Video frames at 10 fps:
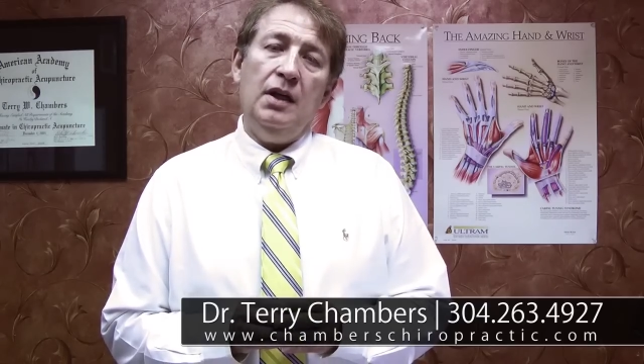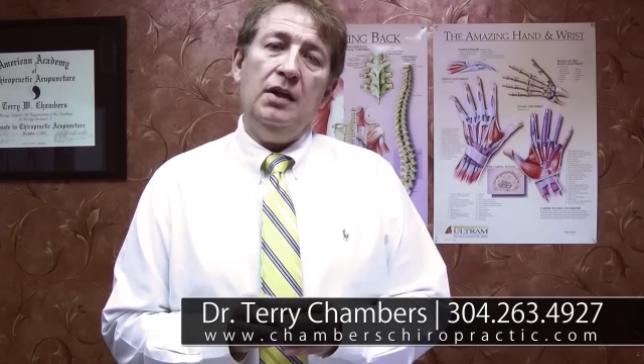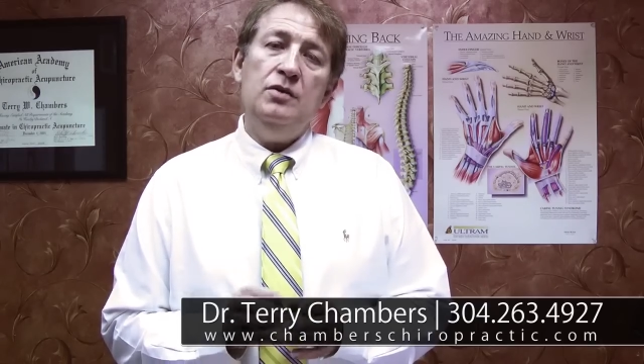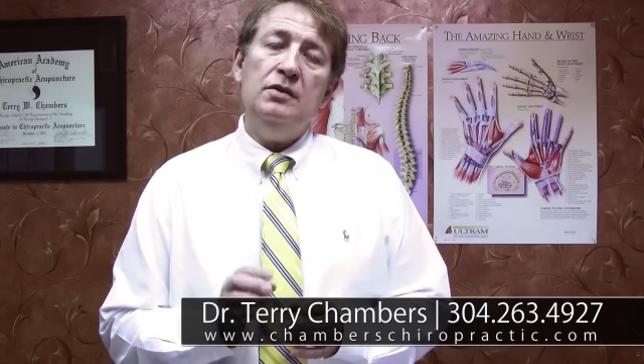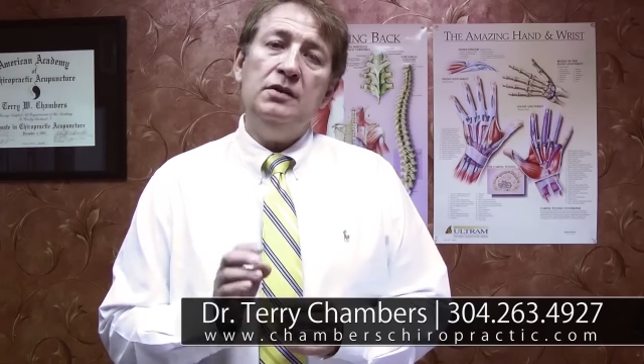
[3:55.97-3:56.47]

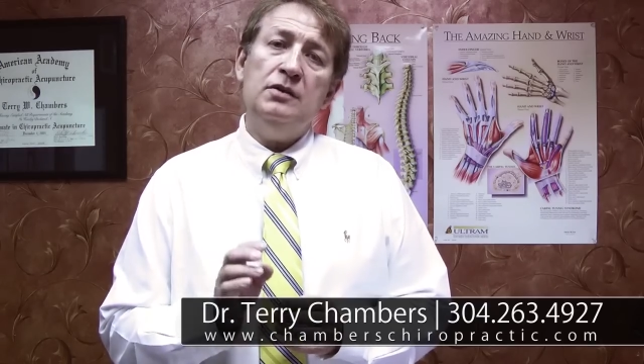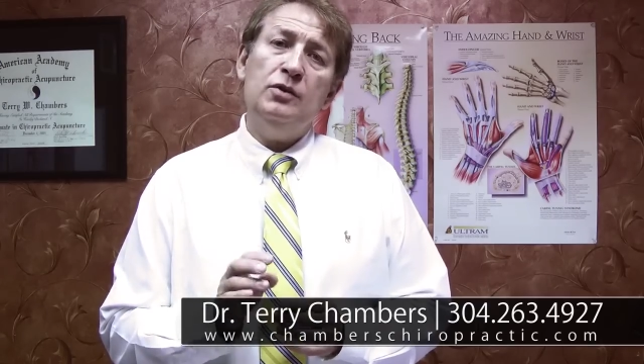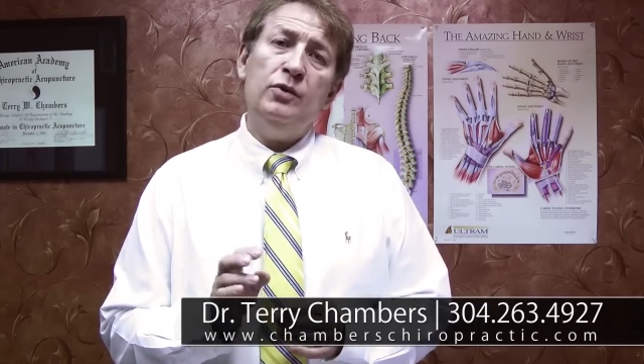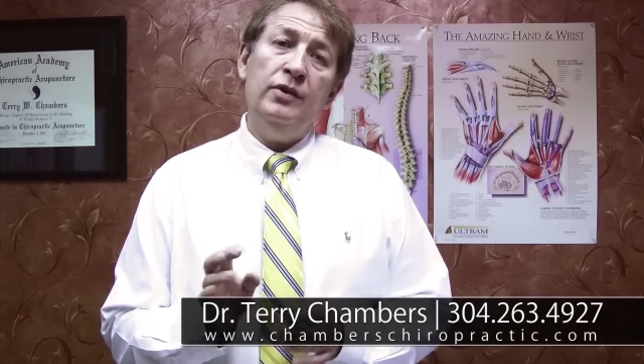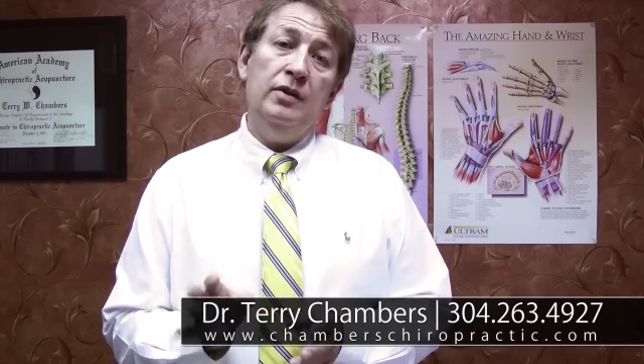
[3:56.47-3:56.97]
and you
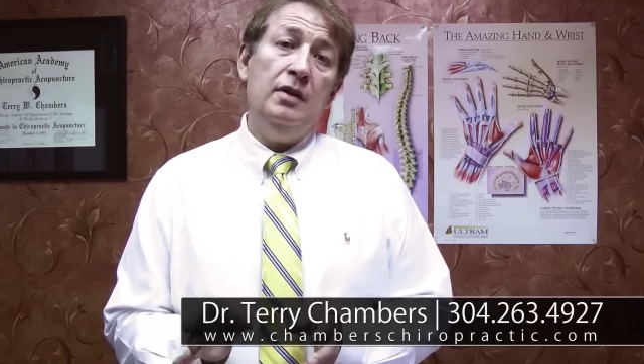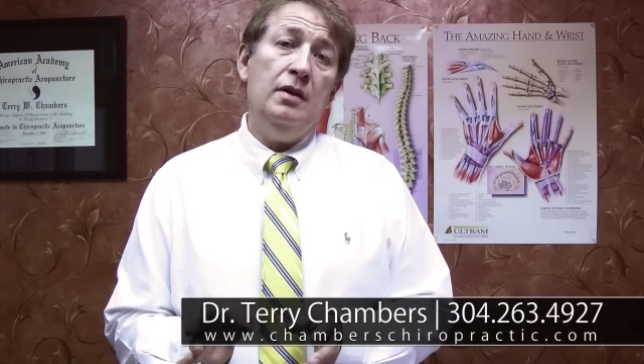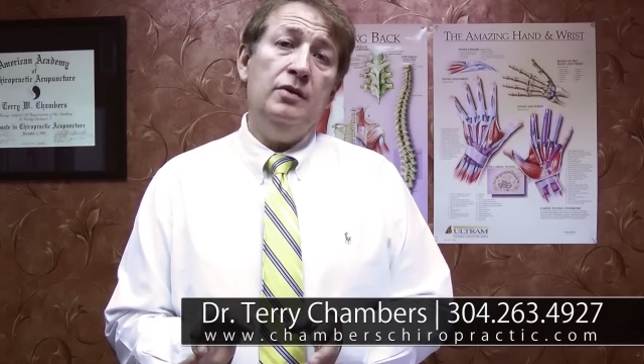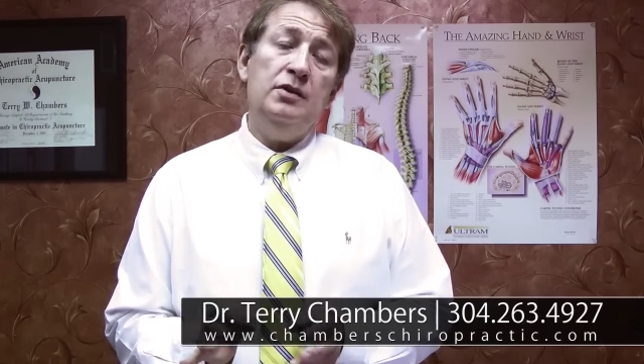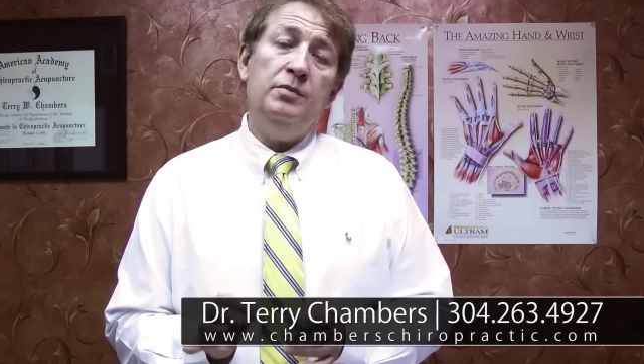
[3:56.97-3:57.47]
control the
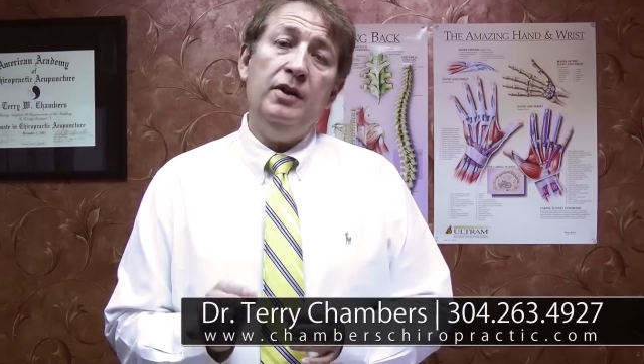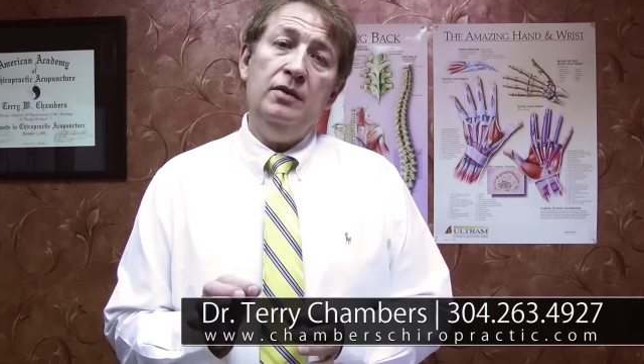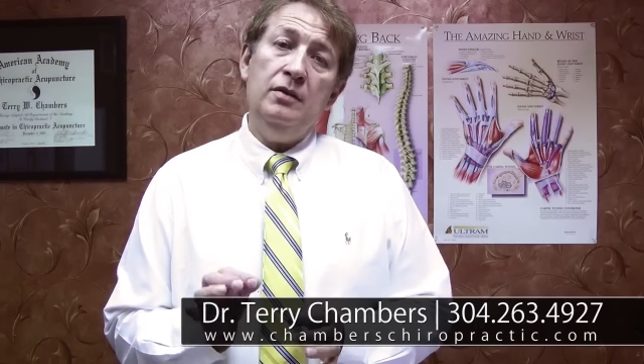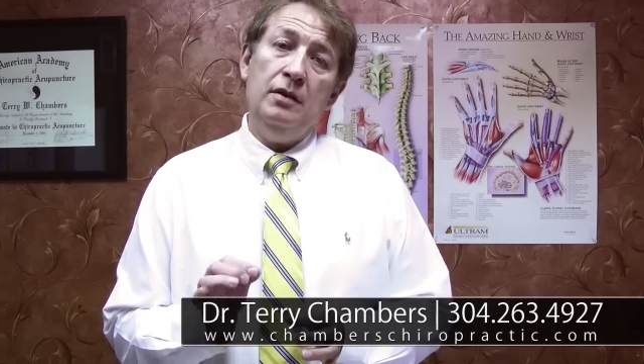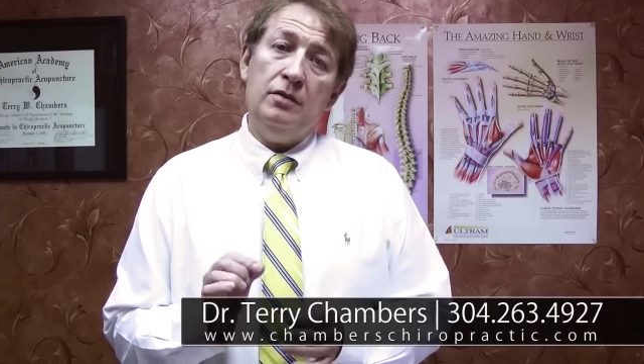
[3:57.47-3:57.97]
dose by
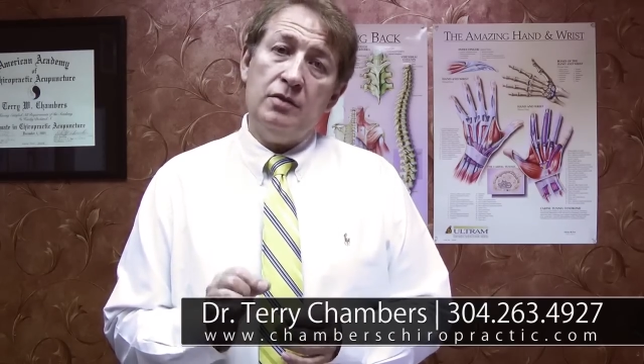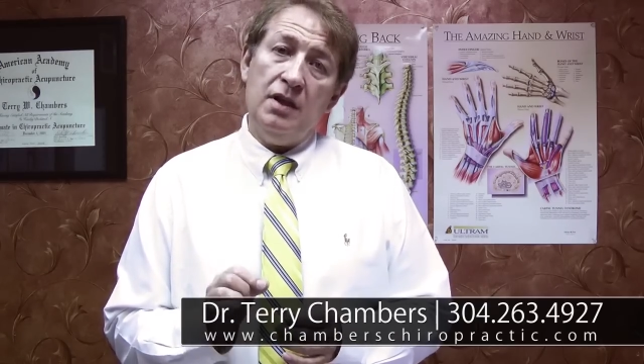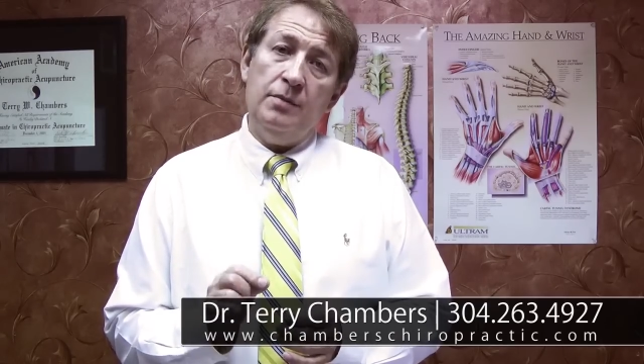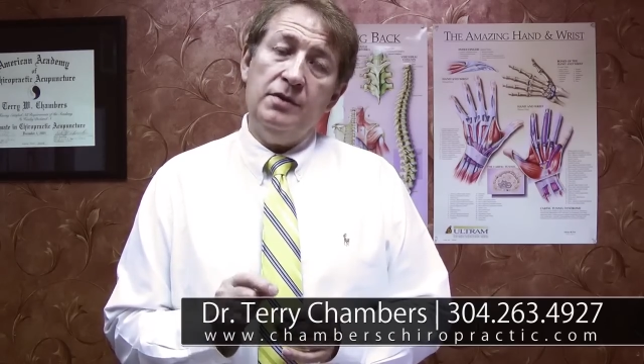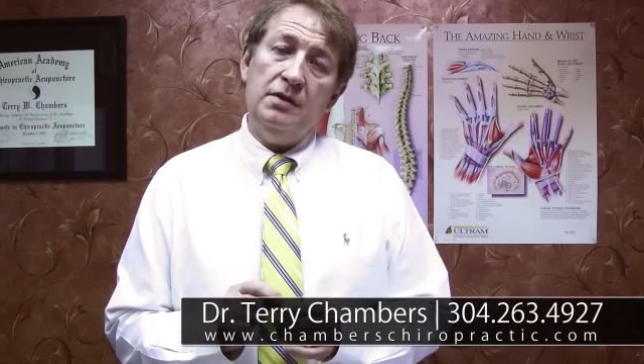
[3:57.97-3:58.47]
using the
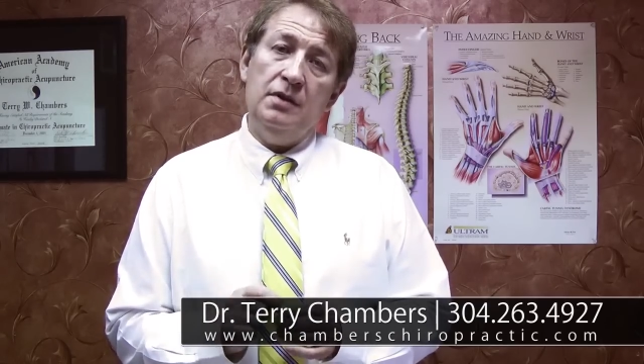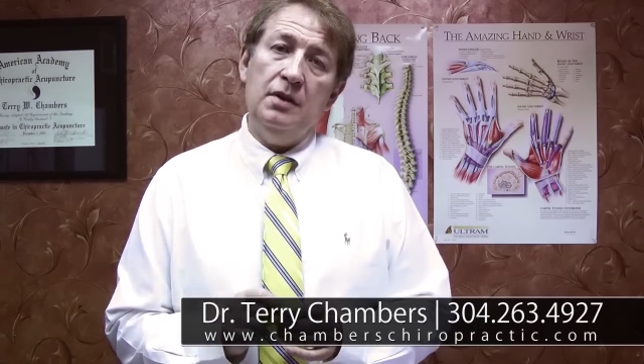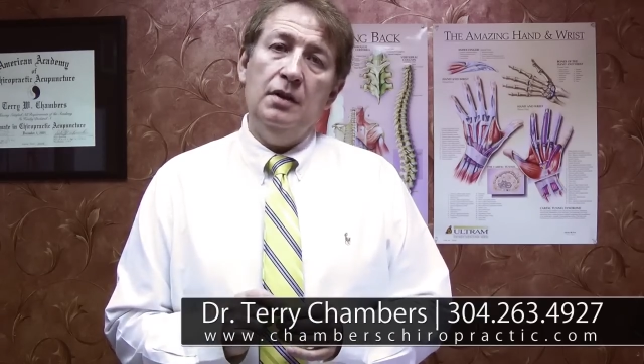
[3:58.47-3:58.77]
drops.